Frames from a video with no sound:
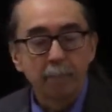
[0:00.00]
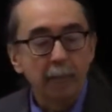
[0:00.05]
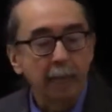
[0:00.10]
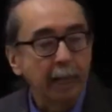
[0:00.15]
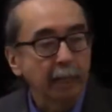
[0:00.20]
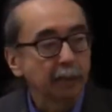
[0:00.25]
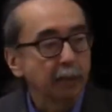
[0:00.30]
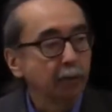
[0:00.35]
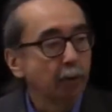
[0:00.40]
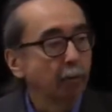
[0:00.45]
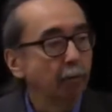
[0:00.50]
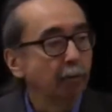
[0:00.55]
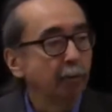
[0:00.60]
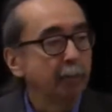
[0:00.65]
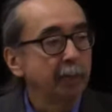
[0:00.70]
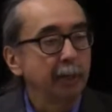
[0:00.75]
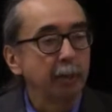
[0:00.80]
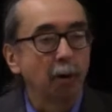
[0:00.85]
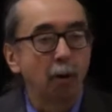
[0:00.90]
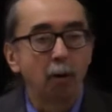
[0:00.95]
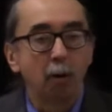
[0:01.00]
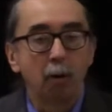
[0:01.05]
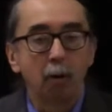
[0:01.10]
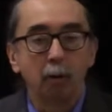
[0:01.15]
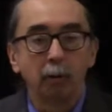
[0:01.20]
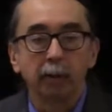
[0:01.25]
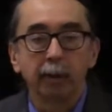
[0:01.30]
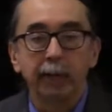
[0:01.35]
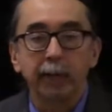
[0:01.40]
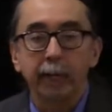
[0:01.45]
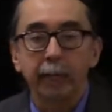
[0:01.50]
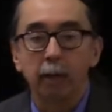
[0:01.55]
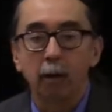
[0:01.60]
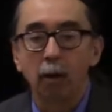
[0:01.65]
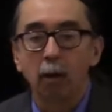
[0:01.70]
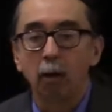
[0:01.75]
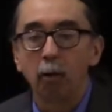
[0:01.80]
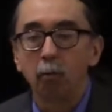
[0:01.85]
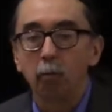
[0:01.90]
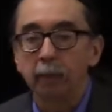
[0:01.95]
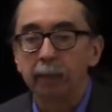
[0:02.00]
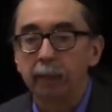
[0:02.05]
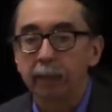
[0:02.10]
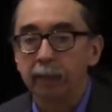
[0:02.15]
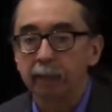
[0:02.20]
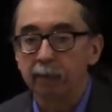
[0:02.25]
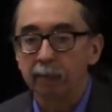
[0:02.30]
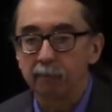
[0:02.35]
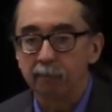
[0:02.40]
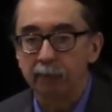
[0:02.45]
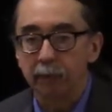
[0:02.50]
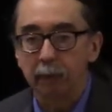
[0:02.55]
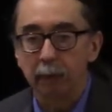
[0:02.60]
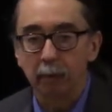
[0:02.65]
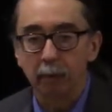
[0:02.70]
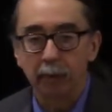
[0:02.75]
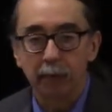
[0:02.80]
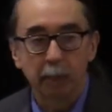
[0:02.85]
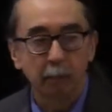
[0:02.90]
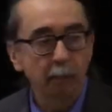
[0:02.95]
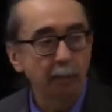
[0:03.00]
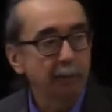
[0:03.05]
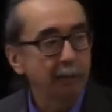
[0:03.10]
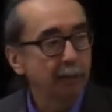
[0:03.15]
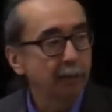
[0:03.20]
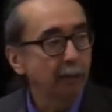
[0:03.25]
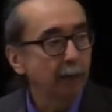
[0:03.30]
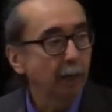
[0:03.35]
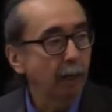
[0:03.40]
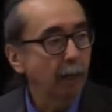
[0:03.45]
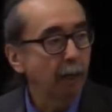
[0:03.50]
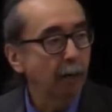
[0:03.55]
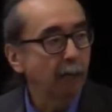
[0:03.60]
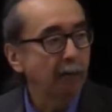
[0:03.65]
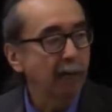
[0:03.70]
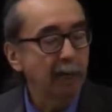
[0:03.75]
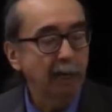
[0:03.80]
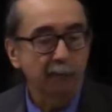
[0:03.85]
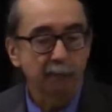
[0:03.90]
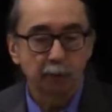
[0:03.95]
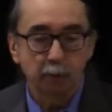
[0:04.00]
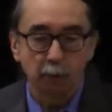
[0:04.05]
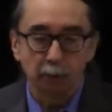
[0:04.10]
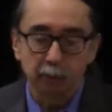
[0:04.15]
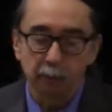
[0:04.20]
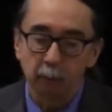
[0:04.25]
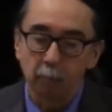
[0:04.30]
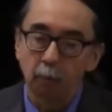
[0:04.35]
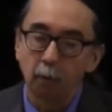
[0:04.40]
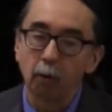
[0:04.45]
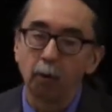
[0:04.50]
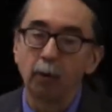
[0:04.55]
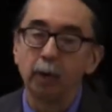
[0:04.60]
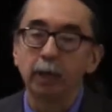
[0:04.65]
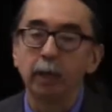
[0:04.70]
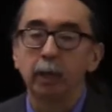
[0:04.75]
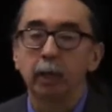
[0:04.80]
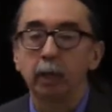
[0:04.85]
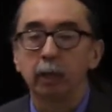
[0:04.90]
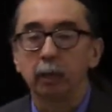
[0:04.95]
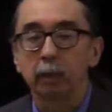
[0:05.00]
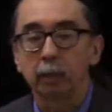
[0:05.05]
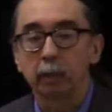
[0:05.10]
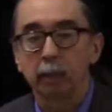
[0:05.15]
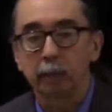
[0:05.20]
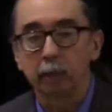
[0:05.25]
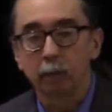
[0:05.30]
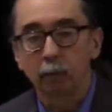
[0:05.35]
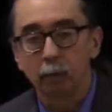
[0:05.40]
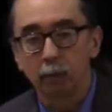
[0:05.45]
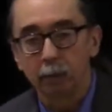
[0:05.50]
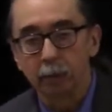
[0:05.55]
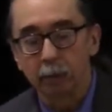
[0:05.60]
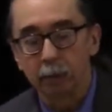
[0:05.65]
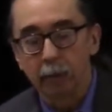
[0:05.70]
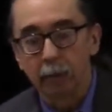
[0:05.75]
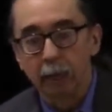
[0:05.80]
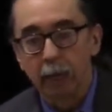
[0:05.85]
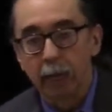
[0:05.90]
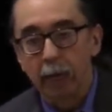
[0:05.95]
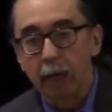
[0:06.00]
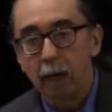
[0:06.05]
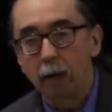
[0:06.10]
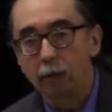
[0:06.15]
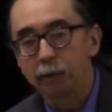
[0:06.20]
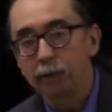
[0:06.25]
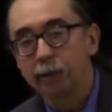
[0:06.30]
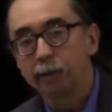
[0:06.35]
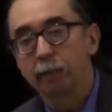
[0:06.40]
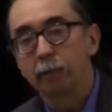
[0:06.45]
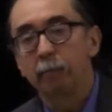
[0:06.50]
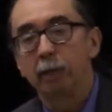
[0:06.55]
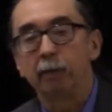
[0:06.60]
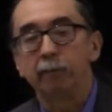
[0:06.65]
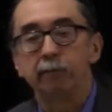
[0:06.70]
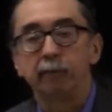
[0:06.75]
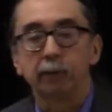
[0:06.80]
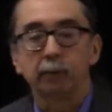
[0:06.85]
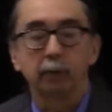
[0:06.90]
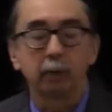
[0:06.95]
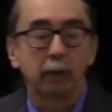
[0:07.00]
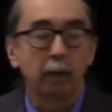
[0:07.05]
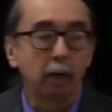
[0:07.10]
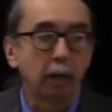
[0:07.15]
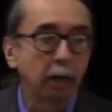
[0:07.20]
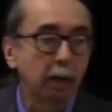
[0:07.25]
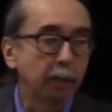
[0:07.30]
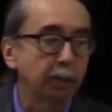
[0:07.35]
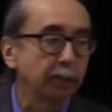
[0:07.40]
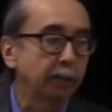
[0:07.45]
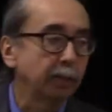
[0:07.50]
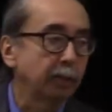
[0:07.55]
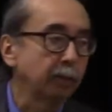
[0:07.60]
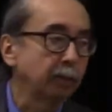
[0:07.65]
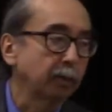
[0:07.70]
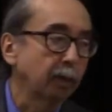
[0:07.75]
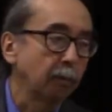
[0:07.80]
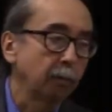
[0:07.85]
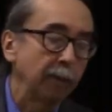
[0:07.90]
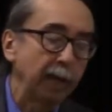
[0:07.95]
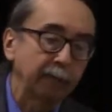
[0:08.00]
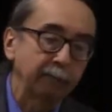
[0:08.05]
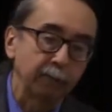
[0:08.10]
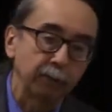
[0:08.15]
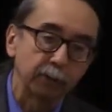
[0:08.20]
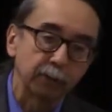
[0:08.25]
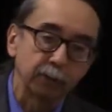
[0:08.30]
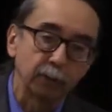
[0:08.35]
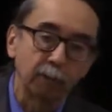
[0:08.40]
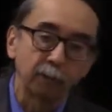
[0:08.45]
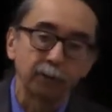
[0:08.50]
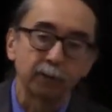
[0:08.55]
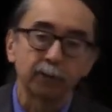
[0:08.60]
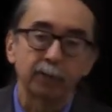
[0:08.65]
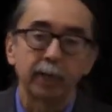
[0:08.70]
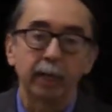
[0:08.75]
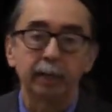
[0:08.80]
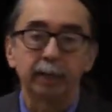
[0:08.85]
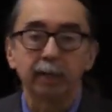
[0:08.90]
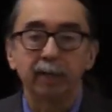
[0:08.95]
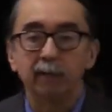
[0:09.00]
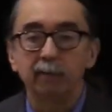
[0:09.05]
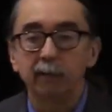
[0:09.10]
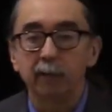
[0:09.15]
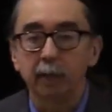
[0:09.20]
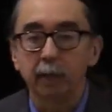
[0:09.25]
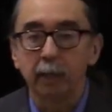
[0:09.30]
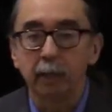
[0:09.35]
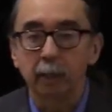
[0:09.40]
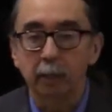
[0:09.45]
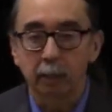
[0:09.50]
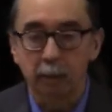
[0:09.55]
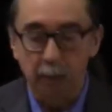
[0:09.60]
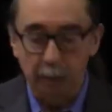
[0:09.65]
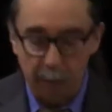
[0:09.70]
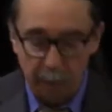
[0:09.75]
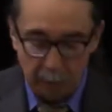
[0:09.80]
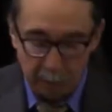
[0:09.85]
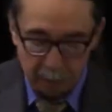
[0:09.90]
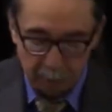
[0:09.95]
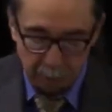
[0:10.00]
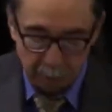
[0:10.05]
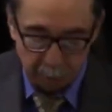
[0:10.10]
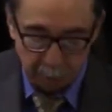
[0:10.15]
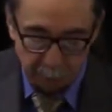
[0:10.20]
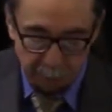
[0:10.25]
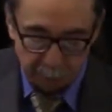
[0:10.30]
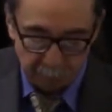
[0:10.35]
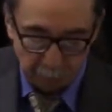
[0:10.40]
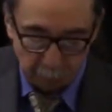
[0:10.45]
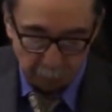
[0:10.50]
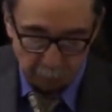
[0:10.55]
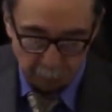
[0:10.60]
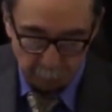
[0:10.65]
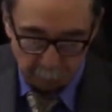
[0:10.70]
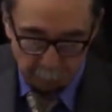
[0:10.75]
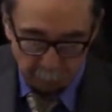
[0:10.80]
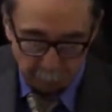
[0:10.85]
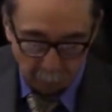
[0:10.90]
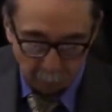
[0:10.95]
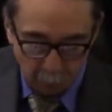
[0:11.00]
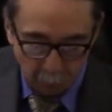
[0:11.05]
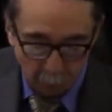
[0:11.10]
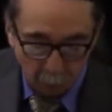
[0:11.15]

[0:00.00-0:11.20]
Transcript: And so it would be an all-day, all-weekend affair. They would be there, they'd have church in the morning, they'd go to the houses, they might fix lunch, they'd come back to the services that evening, and they'd have a fellowship.